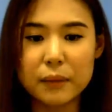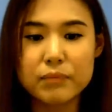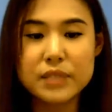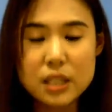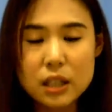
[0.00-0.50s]

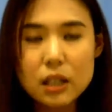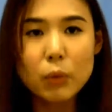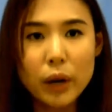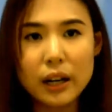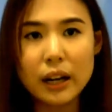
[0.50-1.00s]
Seeing
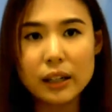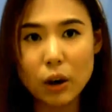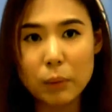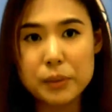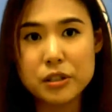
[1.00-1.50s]
what other
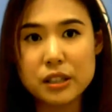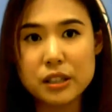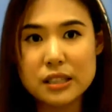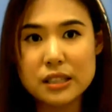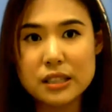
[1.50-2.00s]
opportunities
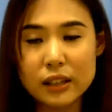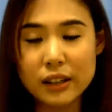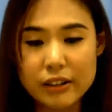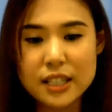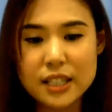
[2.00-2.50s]
that there
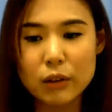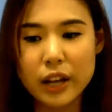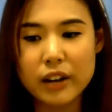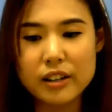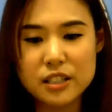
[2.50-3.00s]
is out there
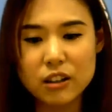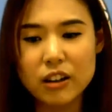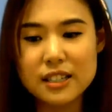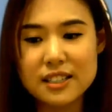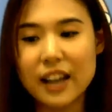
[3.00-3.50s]
is not a
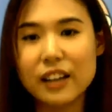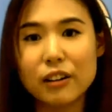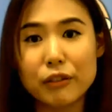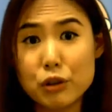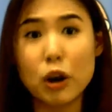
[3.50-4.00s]
sign of
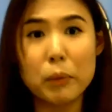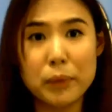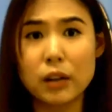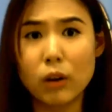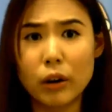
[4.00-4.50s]
you not being
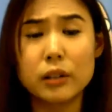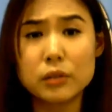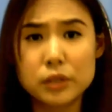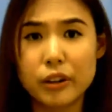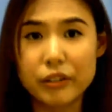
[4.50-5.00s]
loyal to
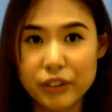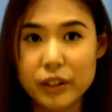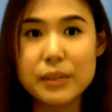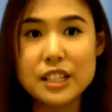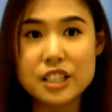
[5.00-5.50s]
your firm.
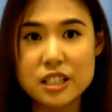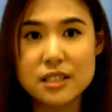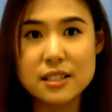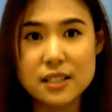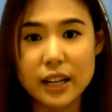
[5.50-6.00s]
It's just a
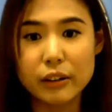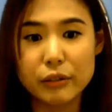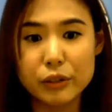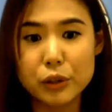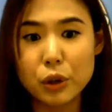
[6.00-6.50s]
sign of
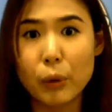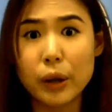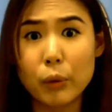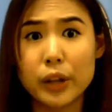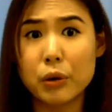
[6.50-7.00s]
you knowing
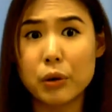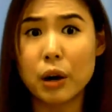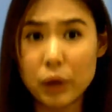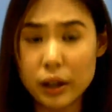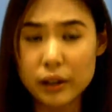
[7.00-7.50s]
what you are
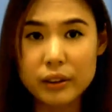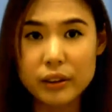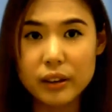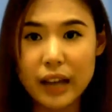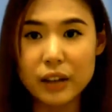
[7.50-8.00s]
worth
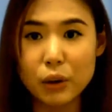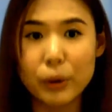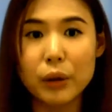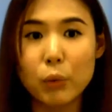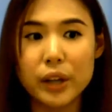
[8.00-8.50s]
and
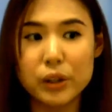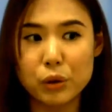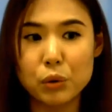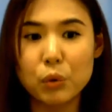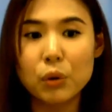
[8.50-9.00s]
knowing what
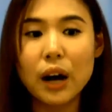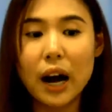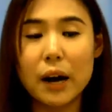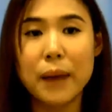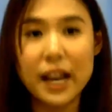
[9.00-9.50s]
you are
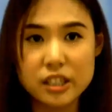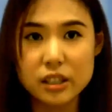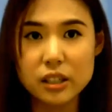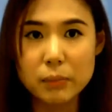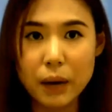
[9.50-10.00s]
passionate
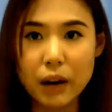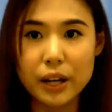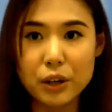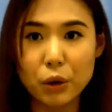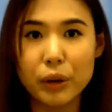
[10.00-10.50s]
about and
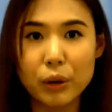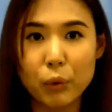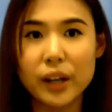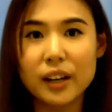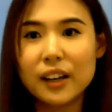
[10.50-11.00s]
knowing what
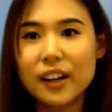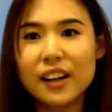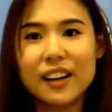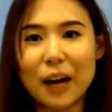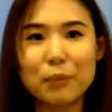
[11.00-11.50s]

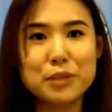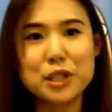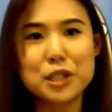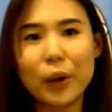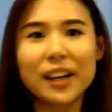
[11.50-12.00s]
helps you
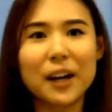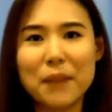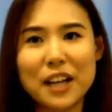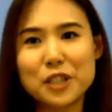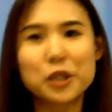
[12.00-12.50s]
wake up
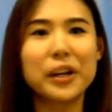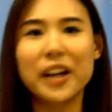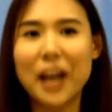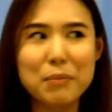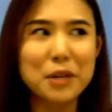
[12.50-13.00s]
at 3
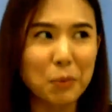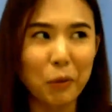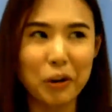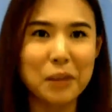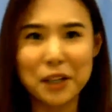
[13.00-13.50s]
a.m. in the
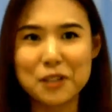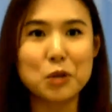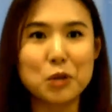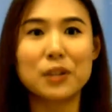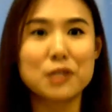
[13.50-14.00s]
morning because you
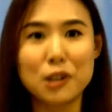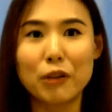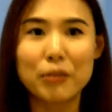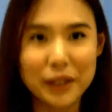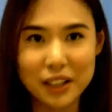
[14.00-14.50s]
want to solve a
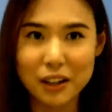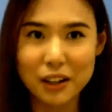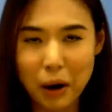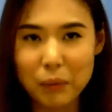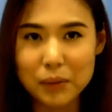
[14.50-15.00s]
particular
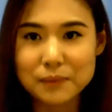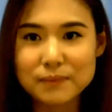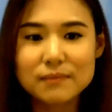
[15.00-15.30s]
problem.